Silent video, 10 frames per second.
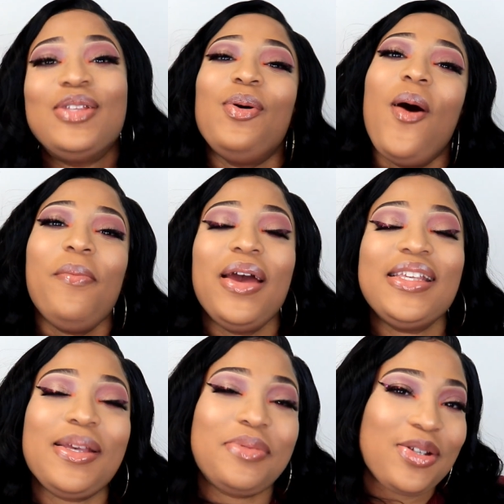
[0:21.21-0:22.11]
To all
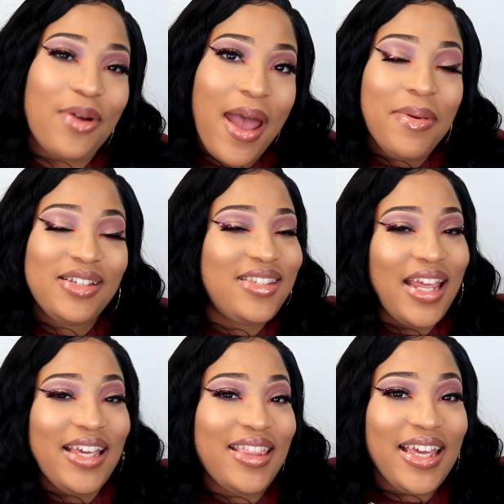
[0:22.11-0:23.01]
my subscribers,
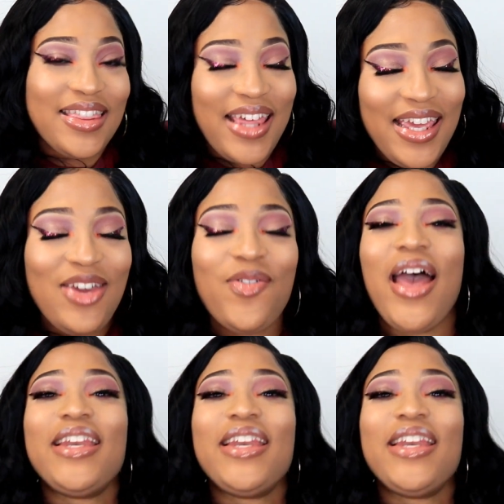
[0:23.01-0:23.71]
thank you.